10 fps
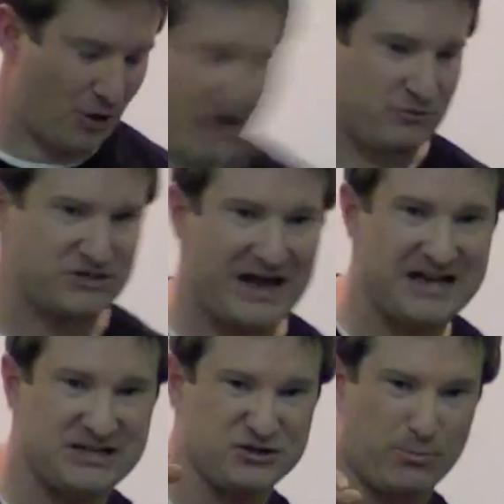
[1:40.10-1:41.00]

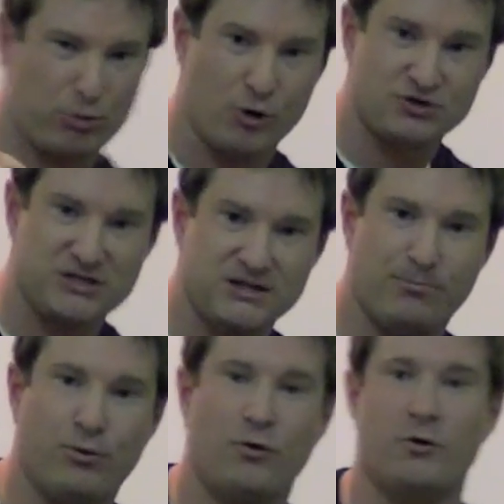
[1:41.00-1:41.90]
I was approaching the
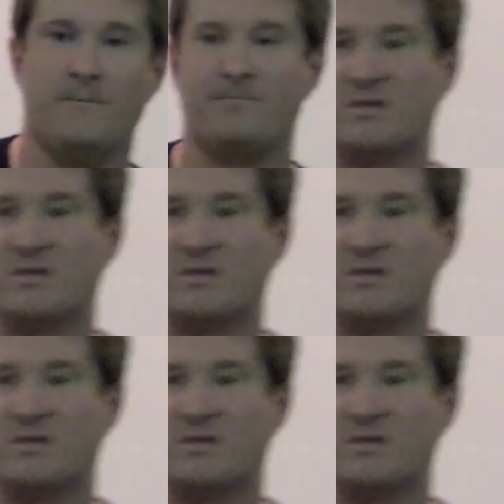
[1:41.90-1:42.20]
pool,